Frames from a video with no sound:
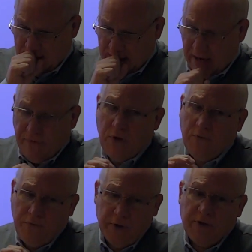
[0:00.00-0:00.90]
If you
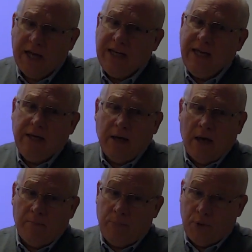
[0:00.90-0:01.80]
feel they need
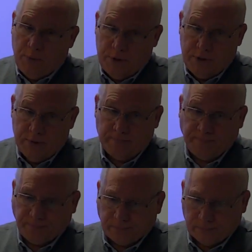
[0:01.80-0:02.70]
a boost
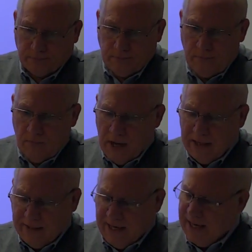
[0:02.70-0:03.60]

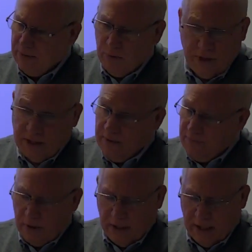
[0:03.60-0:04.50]
at the end, which isn't
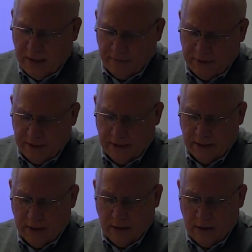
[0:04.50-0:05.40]
very often,
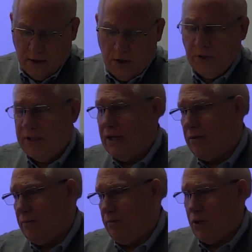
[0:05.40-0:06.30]
you would
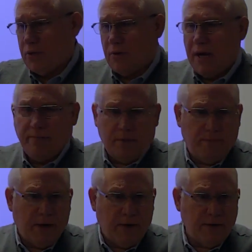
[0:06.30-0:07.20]
then prescribe the
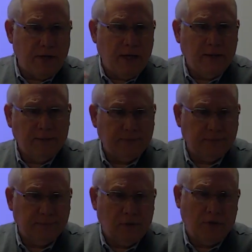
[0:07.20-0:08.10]
parasite
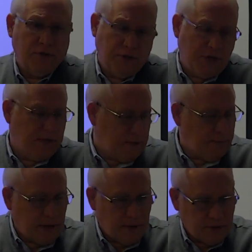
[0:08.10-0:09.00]
or suggest the
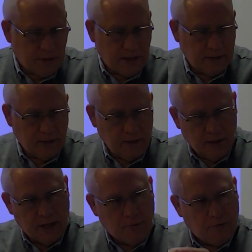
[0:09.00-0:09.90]
parasite,
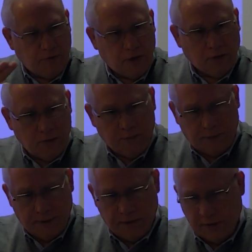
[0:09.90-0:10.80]
and they would follow up
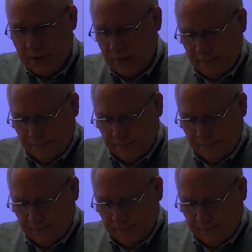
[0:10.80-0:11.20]
with parasite.